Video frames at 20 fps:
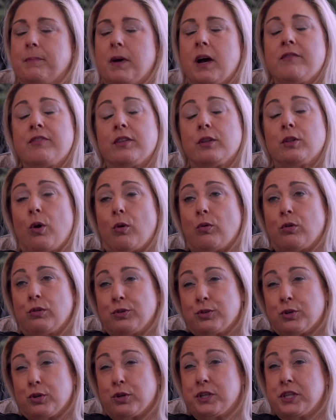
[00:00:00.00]
of the local
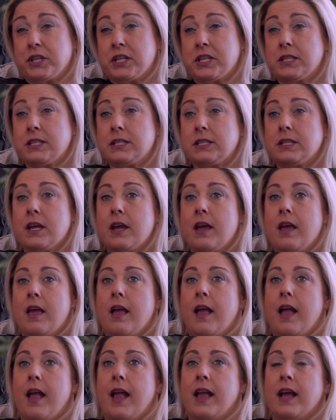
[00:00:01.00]
churches
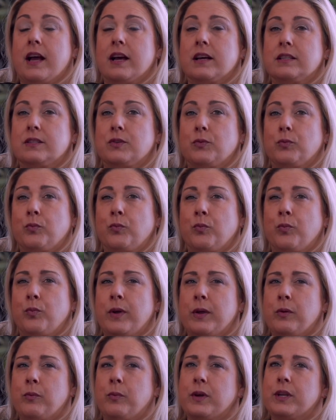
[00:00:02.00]
and
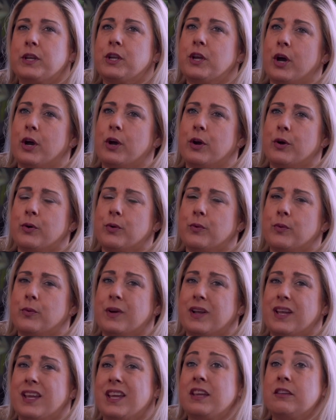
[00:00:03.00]
we would
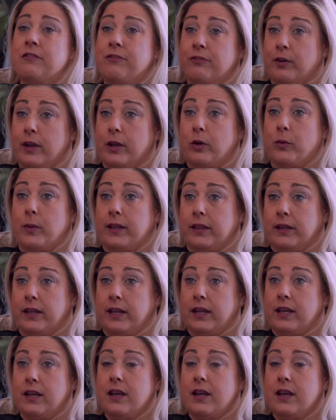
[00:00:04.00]
go infrequently